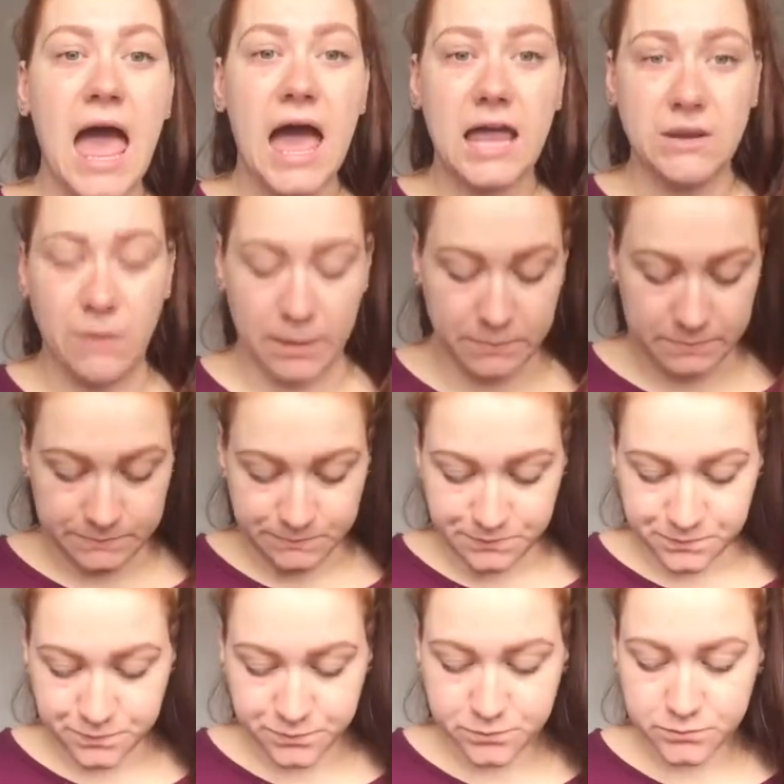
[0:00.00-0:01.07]
Anyway,
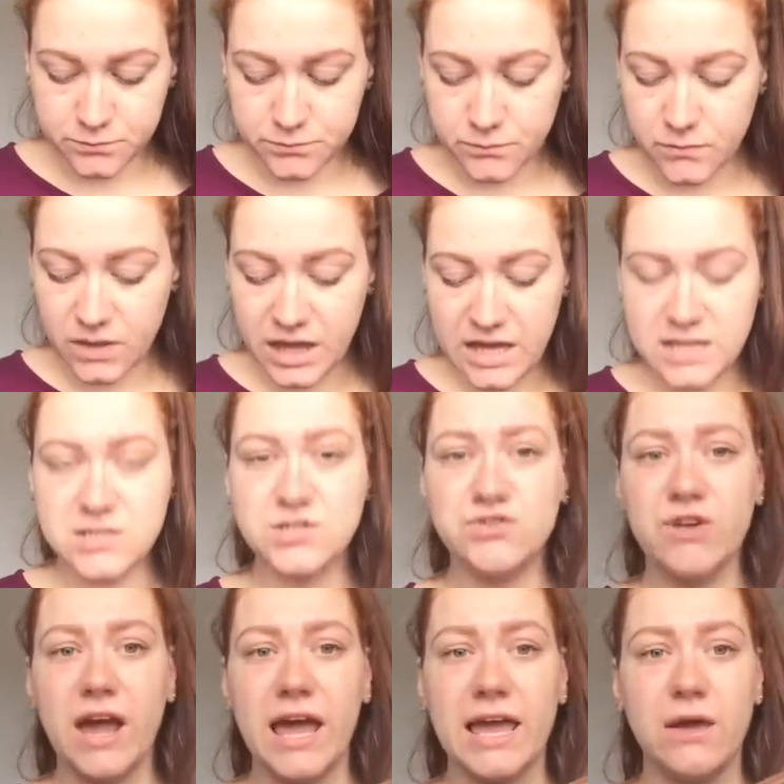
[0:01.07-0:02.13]
it's
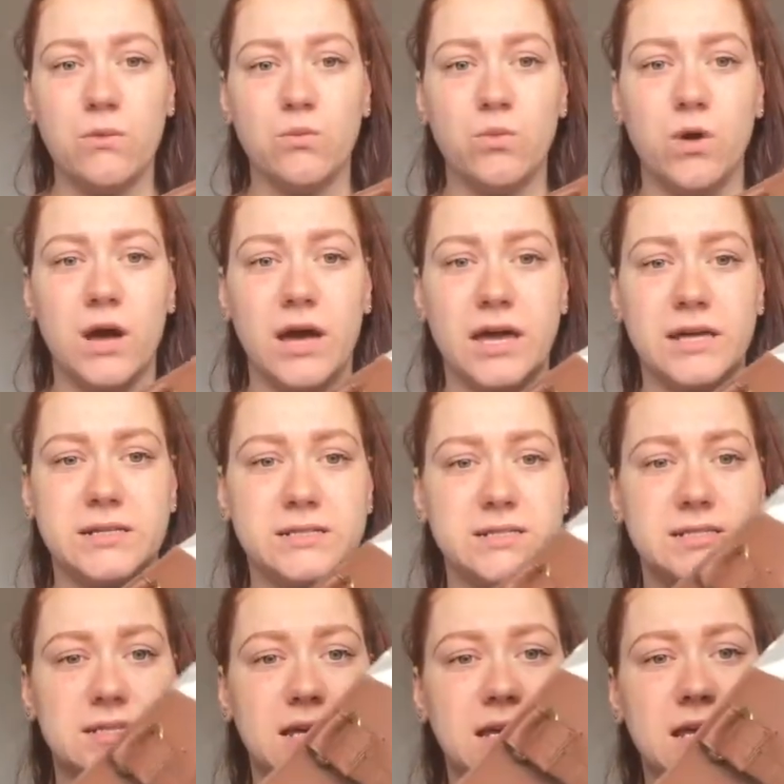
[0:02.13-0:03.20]
grey and white
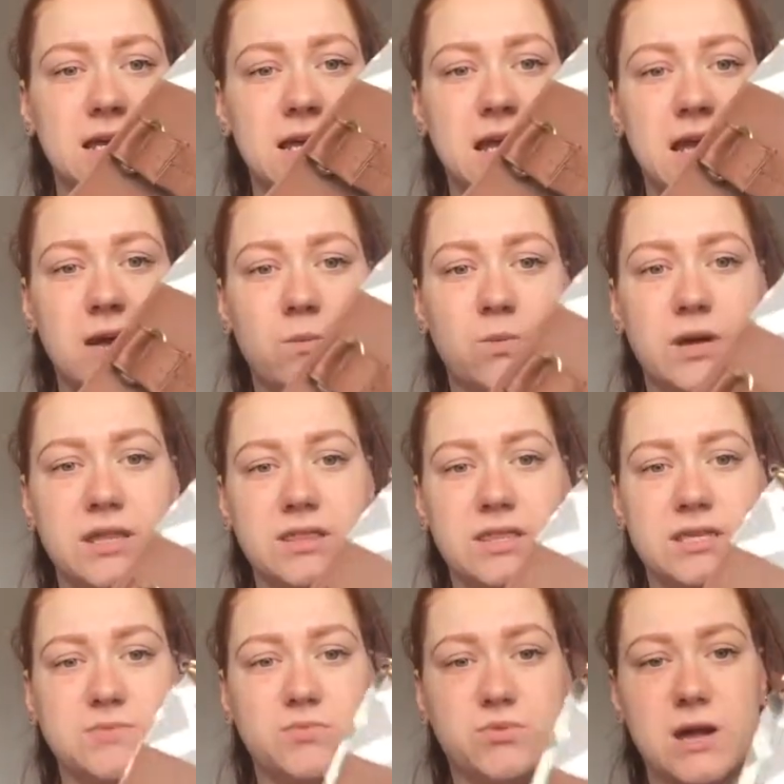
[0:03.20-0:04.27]
with
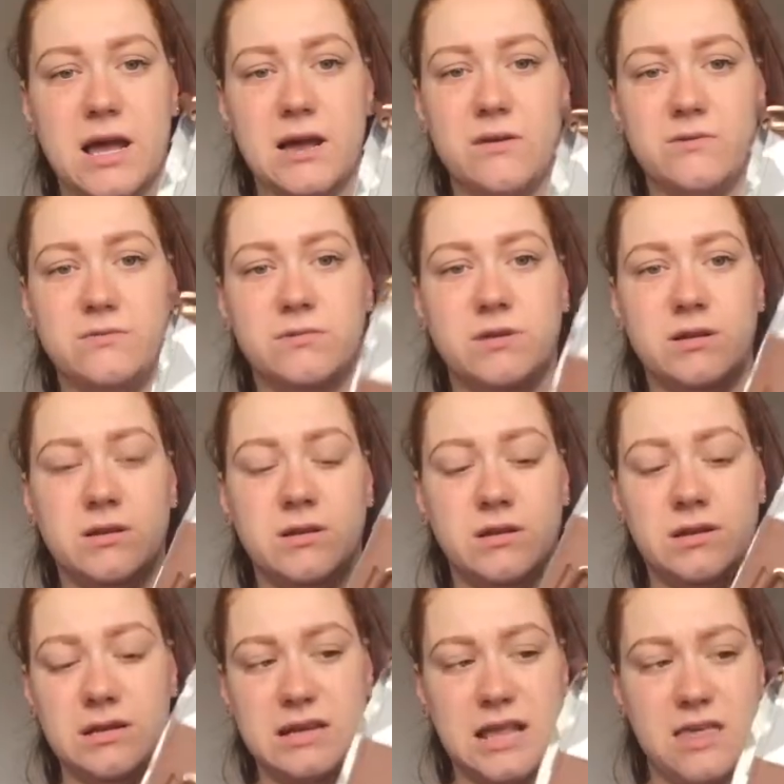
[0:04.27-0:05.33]
this brown
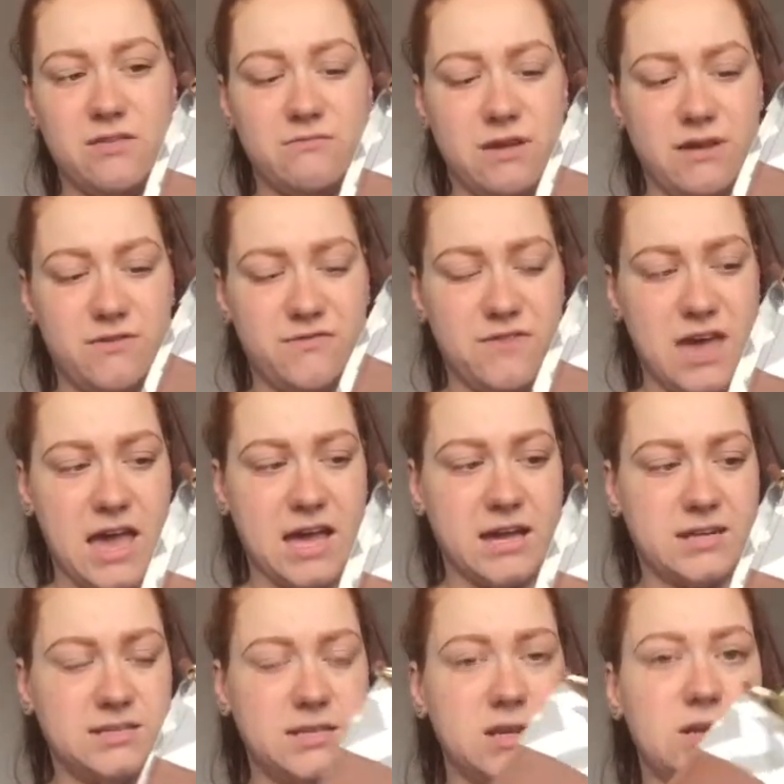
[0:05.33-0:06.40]
leathery effect.
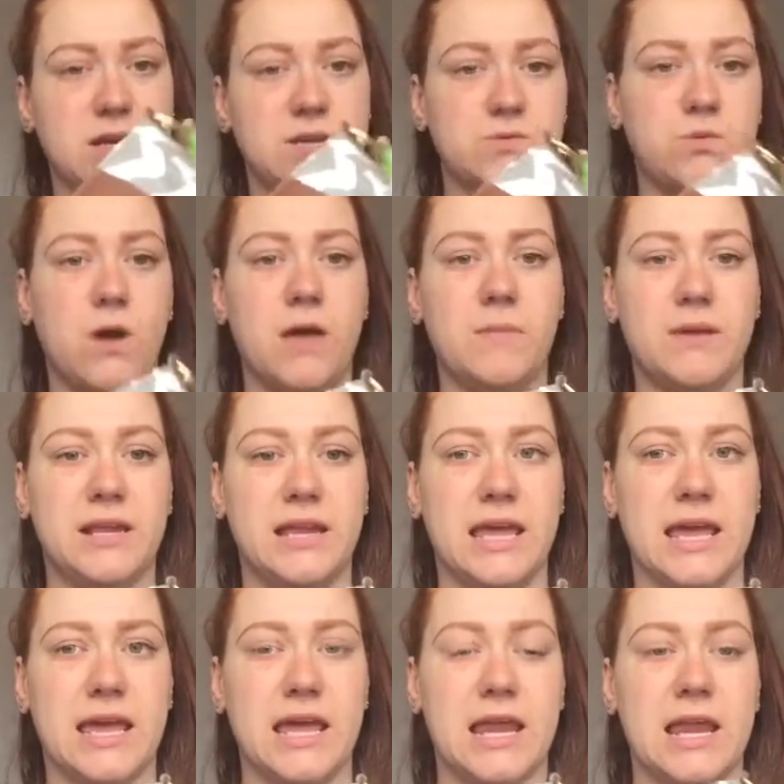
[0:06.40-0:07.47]
It's white
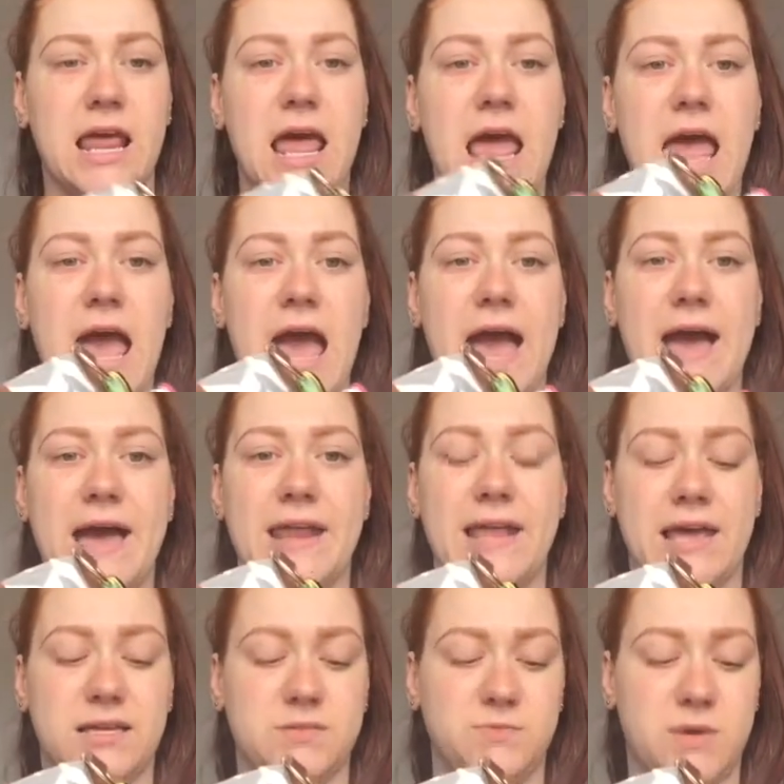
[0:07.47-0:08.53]
clean and it
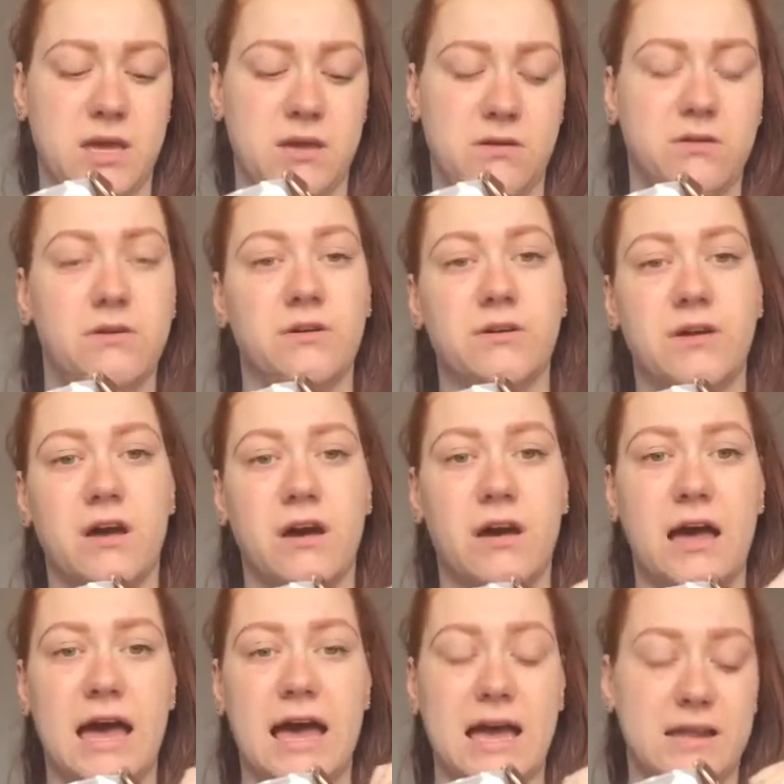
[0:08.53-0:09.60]
has pink on.
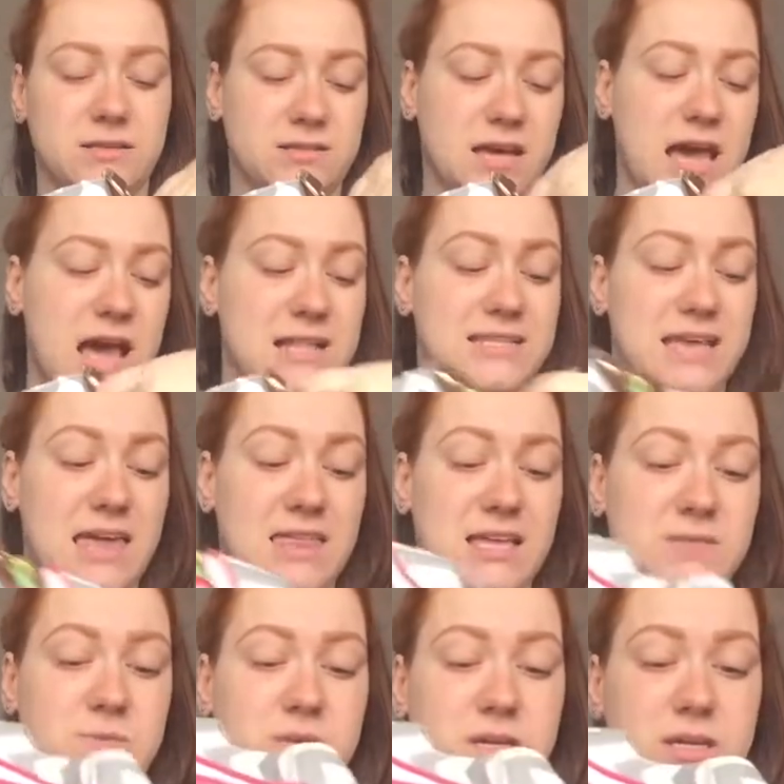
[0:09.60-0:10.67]
And I had to get this
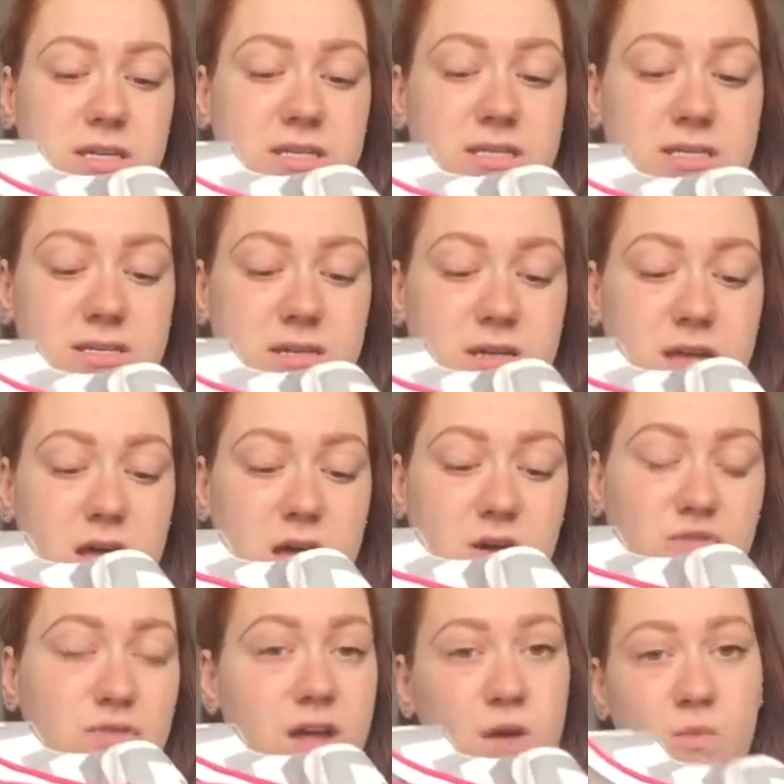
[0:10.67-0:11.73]
because
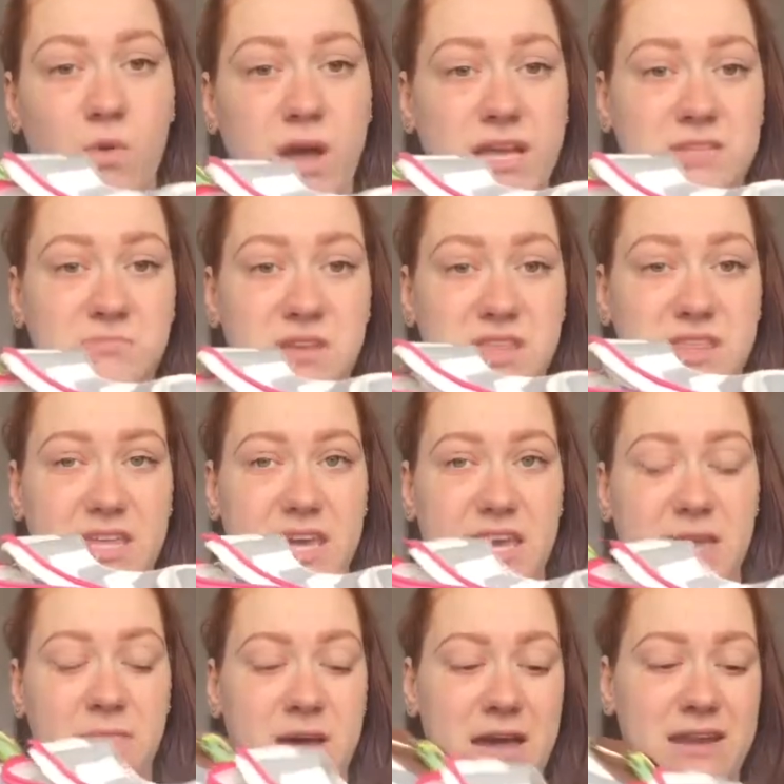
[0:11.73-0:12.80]
grey and white is my
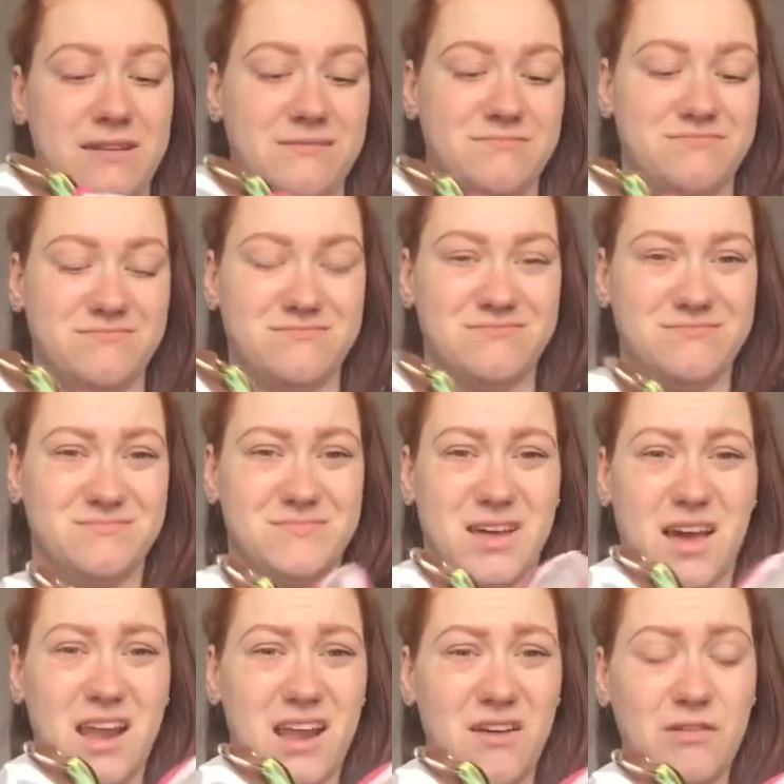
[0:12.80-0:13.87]
theme, and
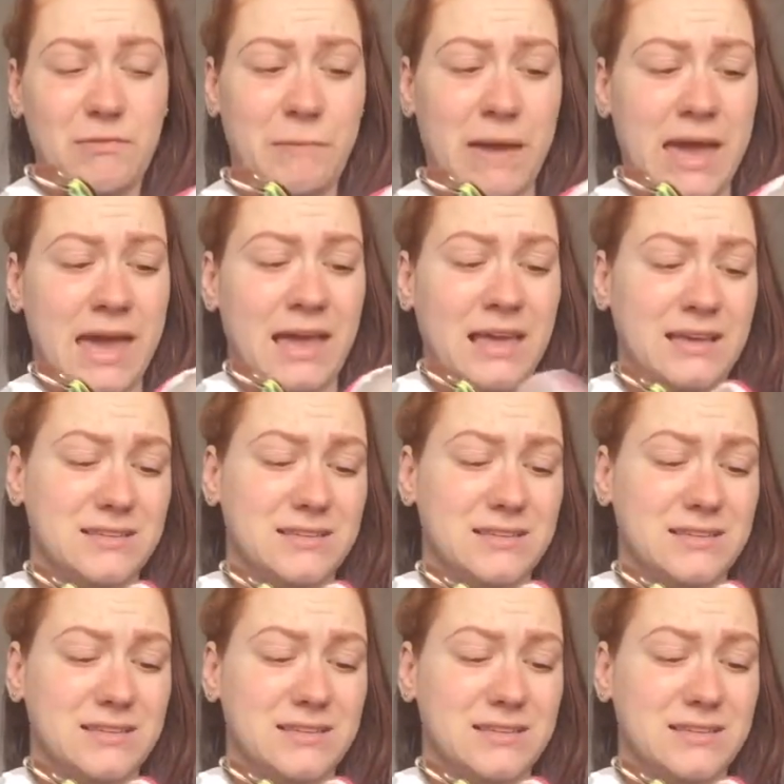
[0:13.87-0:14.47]
I love pink.